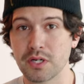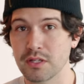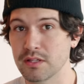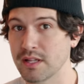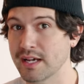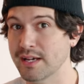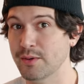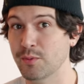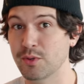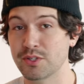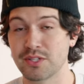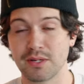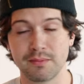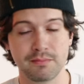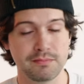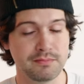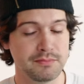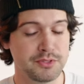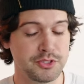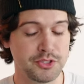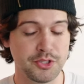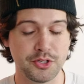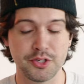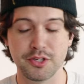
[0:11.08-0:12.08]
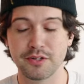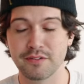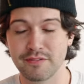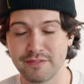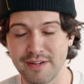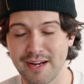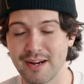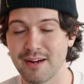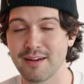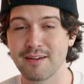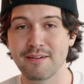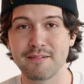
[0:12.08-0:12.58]
light, which I'm sure you're
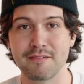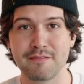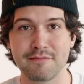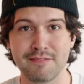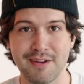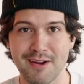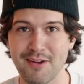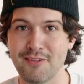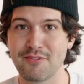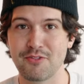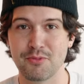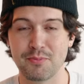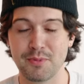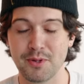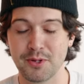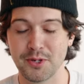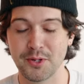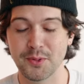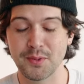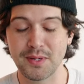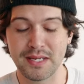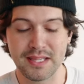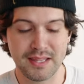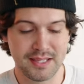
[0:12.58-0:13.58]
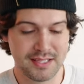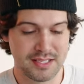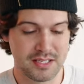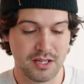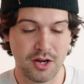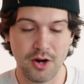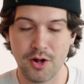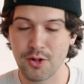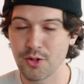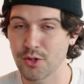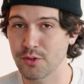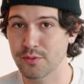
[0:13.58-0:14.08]
very familiar with. It's
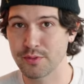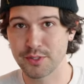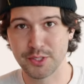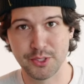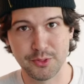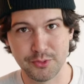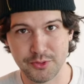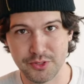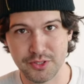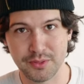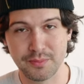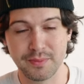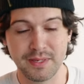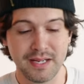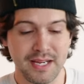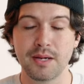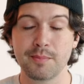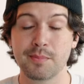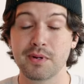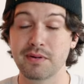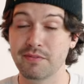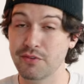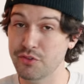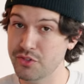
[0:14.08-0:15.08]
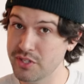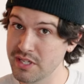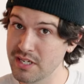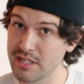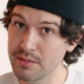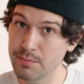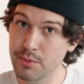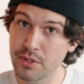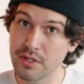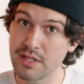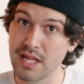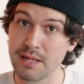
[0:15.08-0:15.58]
all over YouTube. But if you've seen
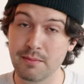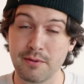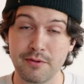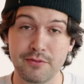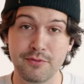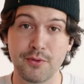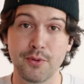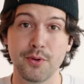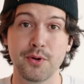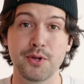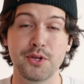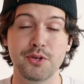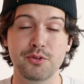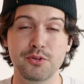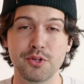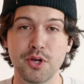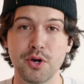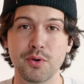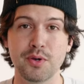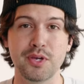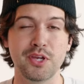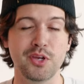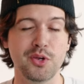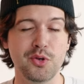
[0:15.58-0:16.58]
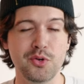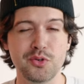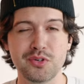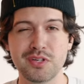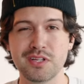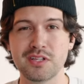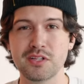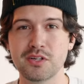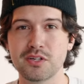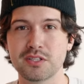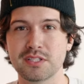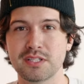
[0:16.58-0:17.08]
a book light before, you know it
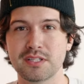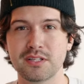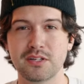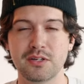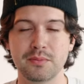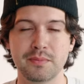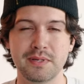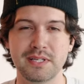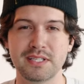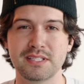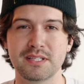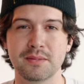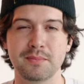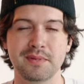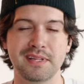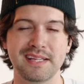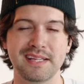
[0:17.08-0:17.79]
usually looks a little bit something